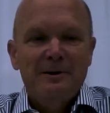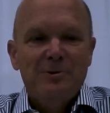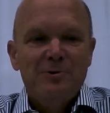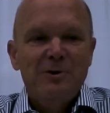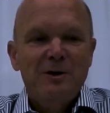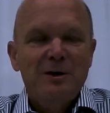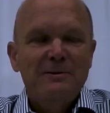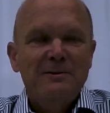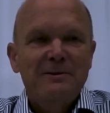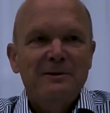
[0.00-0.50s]

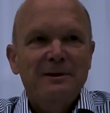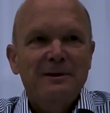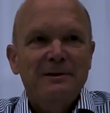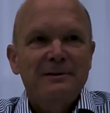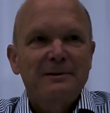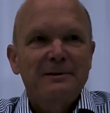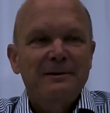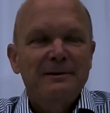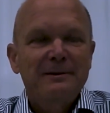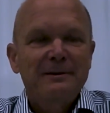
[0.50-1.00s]

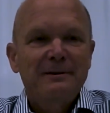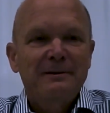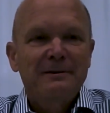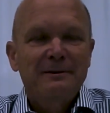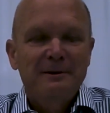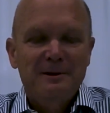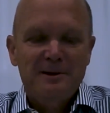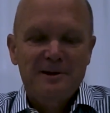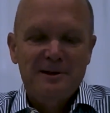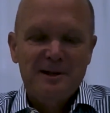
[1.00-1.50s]
created
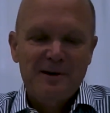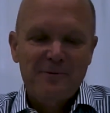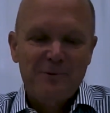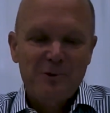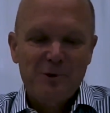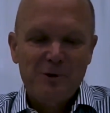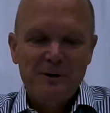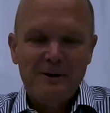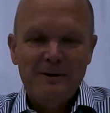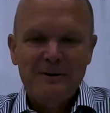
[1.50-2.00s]

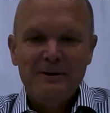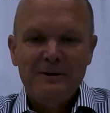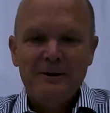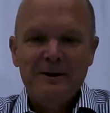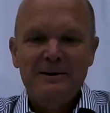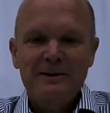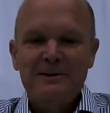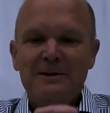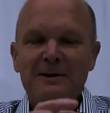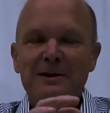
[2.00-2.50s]
several
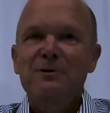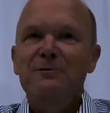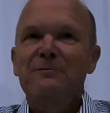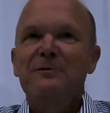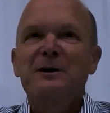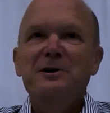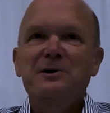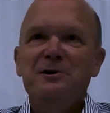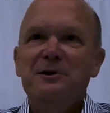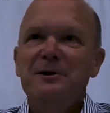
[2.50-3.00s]
like
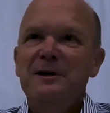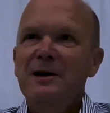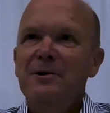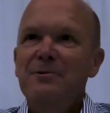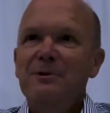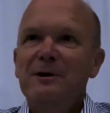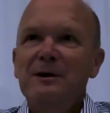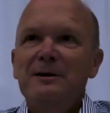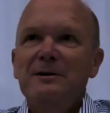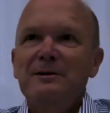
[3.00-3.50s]
innovation
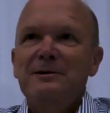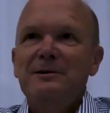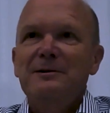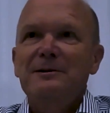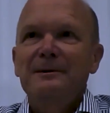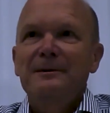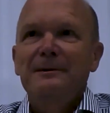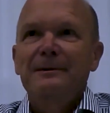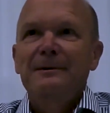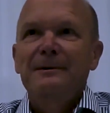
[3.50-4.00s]

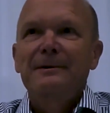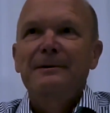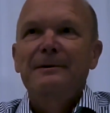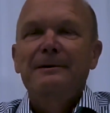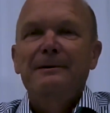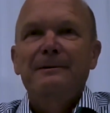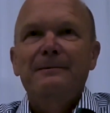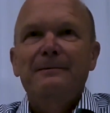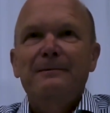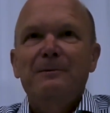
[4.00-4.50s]
areas.
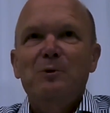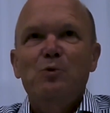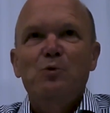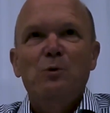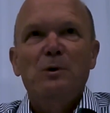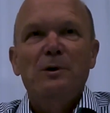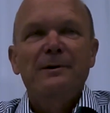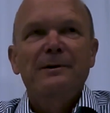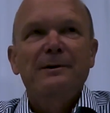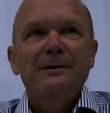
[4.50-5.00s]

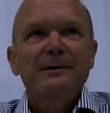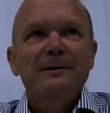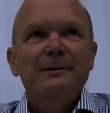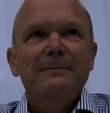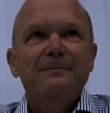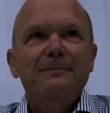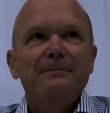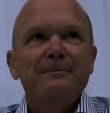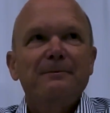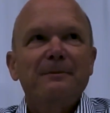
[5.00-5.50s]

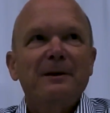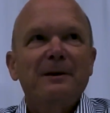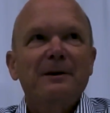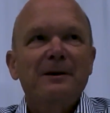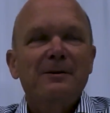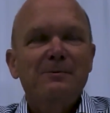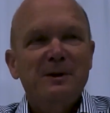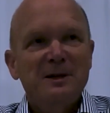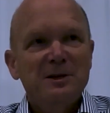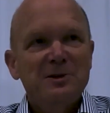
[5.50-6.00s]
One,
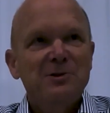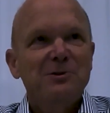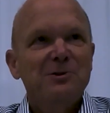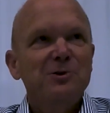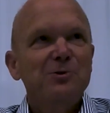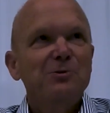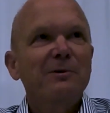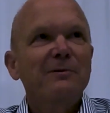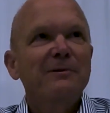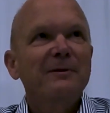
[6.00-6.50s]
I've
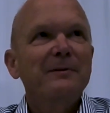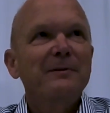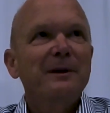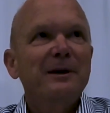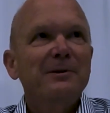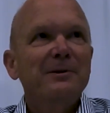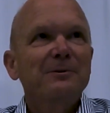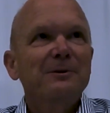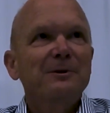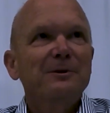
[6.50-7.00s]
mentioned two of them
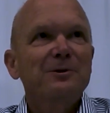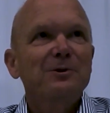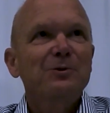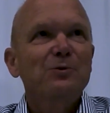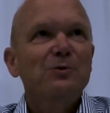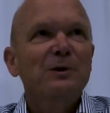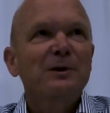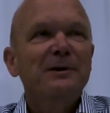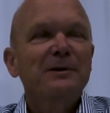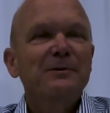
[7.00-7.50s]
now. So
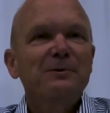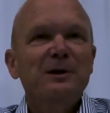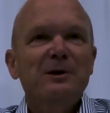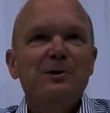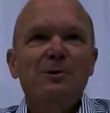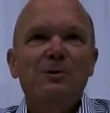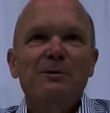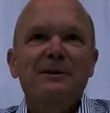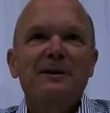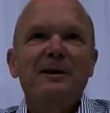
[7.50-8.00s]
one we
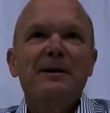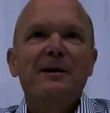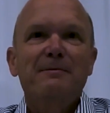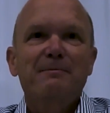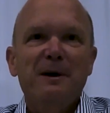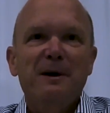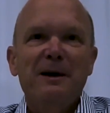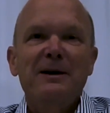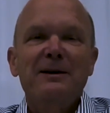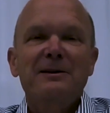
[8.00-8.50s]
call
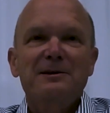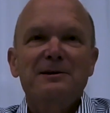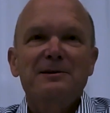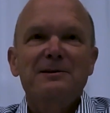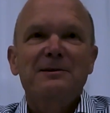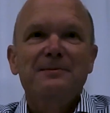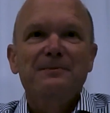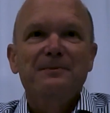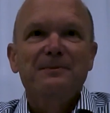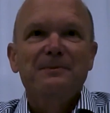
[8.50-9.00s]
Camp
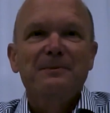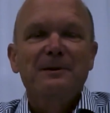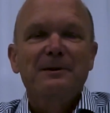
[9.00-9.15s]
X.